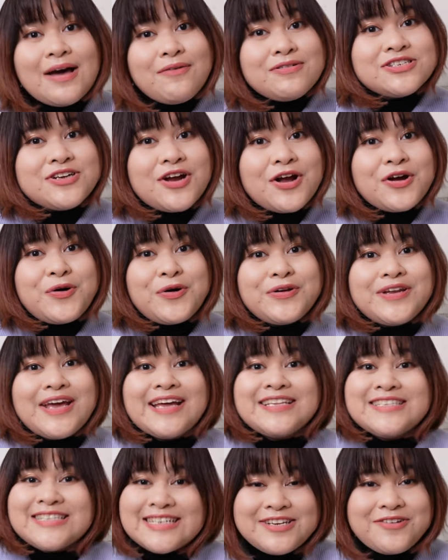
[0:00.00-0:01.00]
that was our Hakone
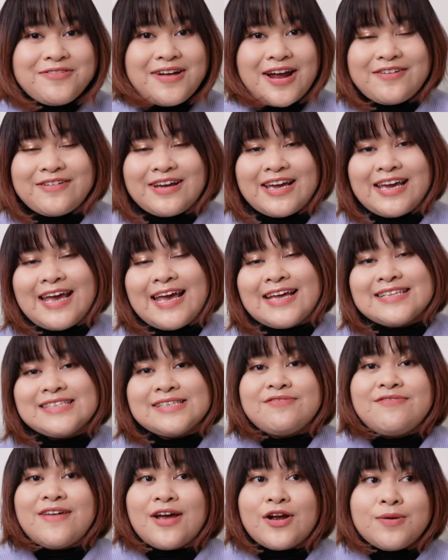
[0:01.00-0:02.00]
itinerary.
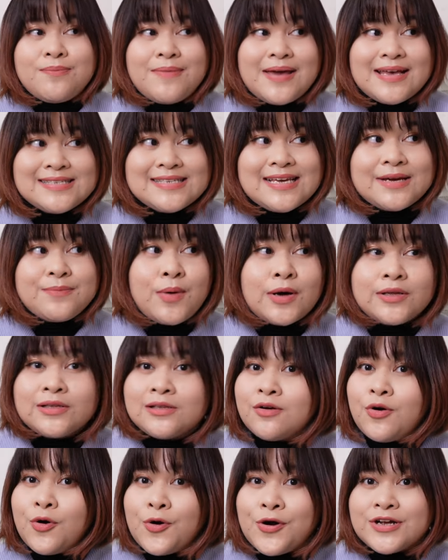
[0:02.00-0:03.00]
It's a very basic
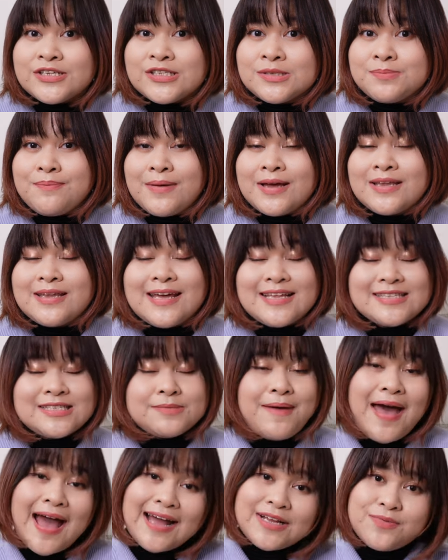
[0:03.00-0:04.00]
model course, but
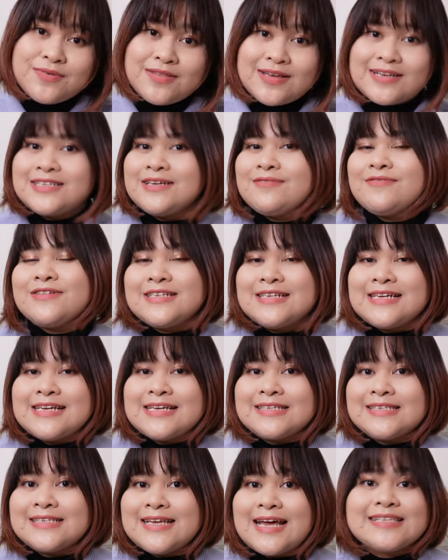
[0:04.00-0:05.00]
it's packed with activities.